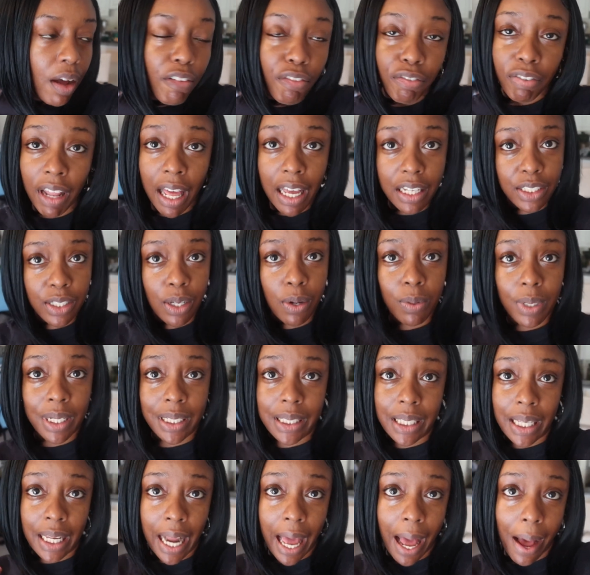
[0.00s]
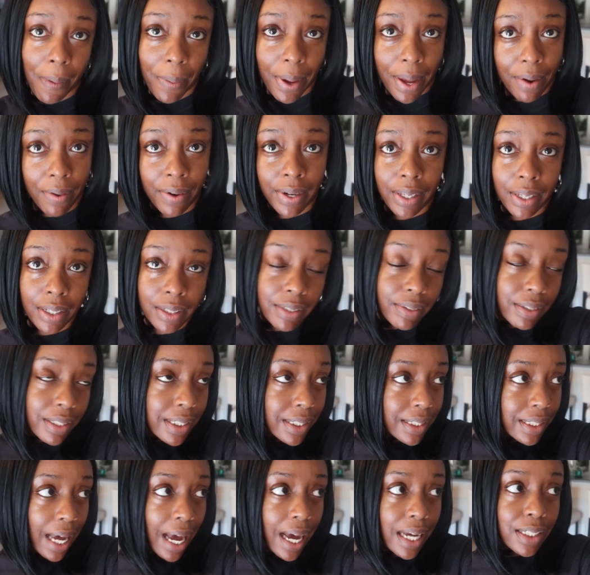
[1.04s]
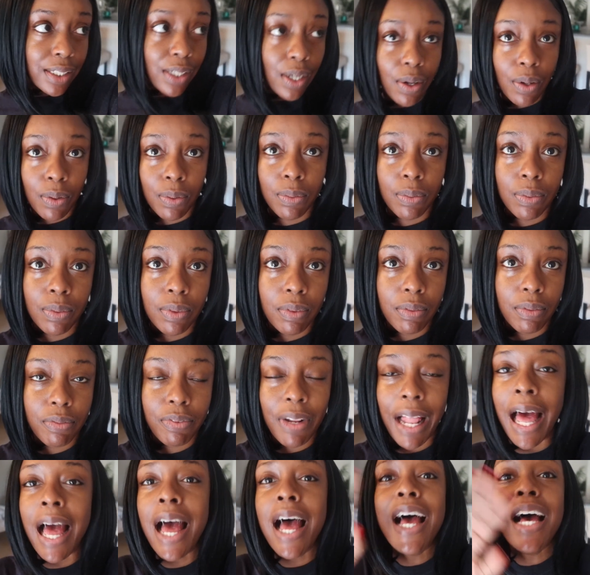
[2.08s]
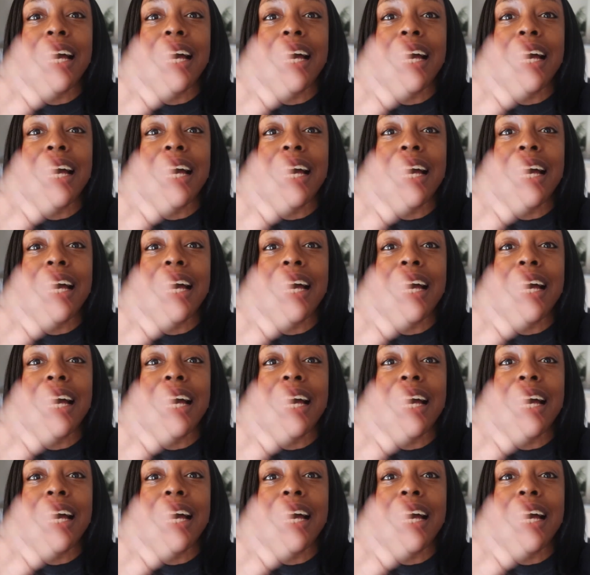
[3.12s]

Fly Zone is in our area. Sky Zone, Fly,